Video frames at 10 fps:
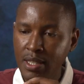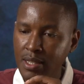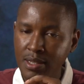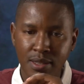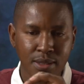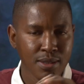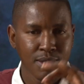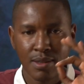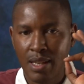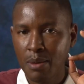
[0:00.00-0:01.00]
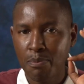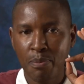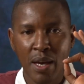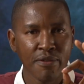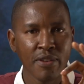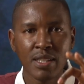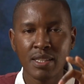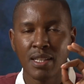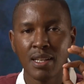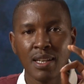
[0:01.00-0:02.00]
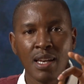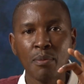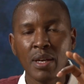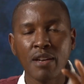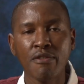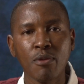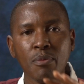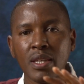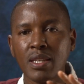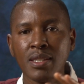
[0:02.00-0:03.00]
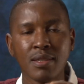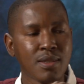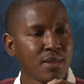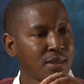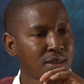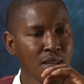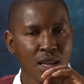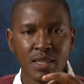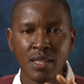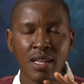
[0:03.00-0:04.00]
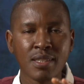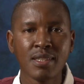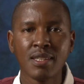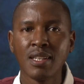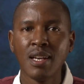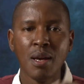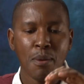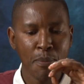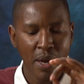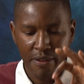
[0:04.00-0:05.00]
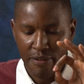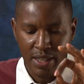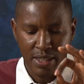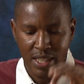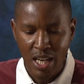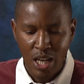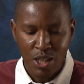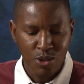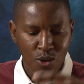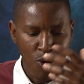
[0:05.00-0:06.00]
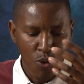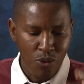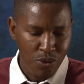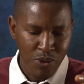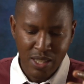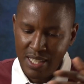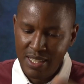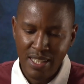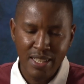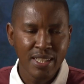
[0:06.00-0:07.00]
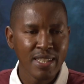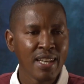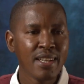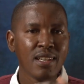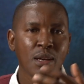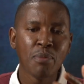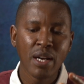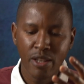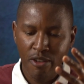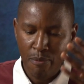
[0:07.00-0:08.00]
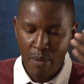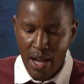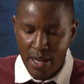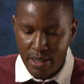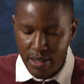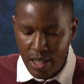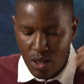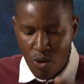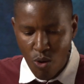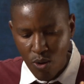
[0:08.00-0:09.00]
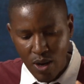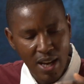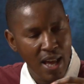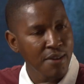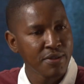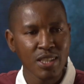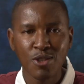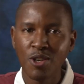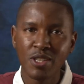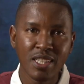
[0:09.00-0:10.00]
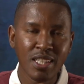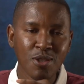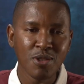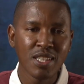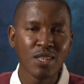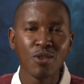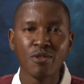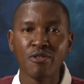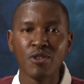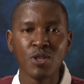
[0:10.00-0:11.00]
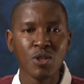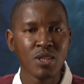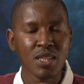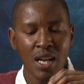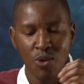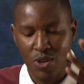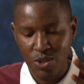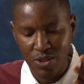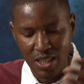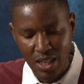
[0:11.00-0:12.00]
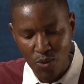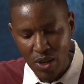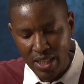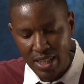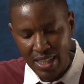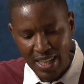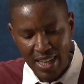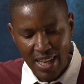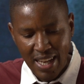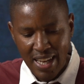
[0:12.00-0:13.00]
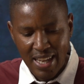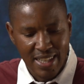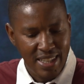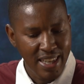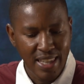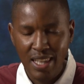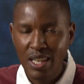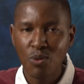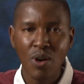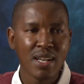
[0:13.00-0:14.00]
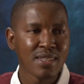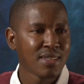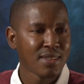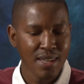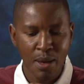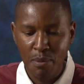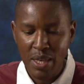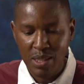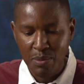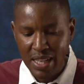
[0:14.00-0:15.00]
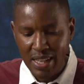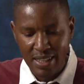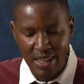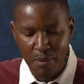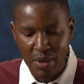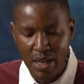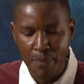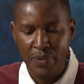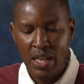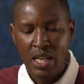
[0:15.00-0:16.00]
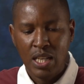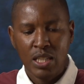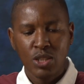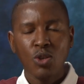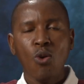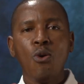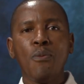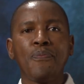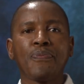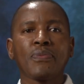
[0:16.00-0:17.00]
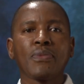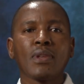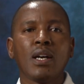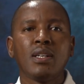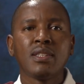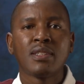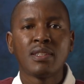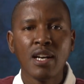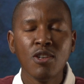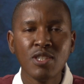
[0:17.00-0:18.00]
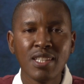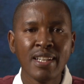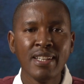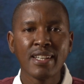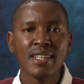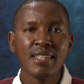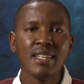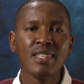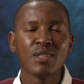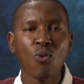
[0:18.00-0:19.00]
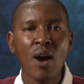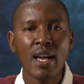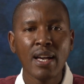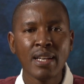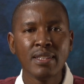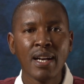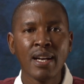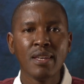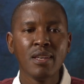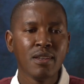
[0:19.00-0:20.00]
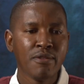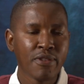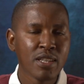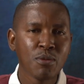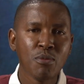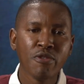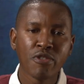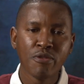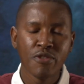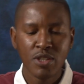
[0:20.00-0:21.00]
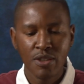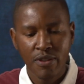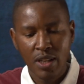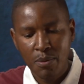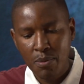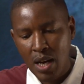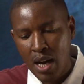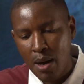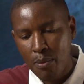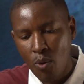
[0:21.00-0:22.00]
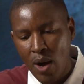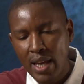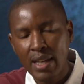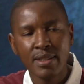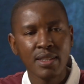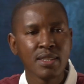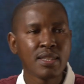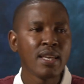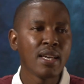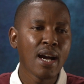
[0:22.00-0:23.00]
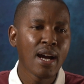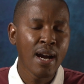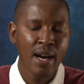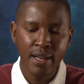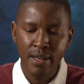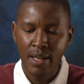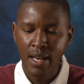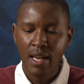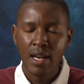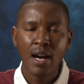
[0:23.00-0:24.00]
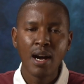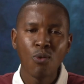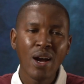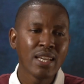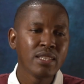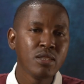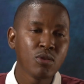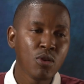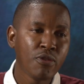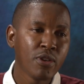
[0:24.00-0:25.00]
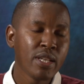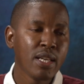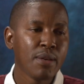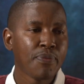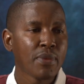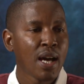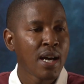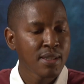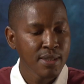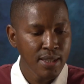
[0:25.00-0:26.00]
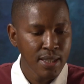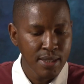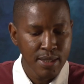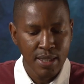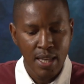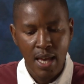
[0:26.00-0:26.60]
is a perfect camera for me. It's just perfect. So we tested it, and a buddy of mine, Nico, loved it because he used it on photos. We're shooting a wedding and he was amazed by that camera. So those are the reasons why I first moved from Fujifilm, why I ditched the R, why I didn't go for the R6,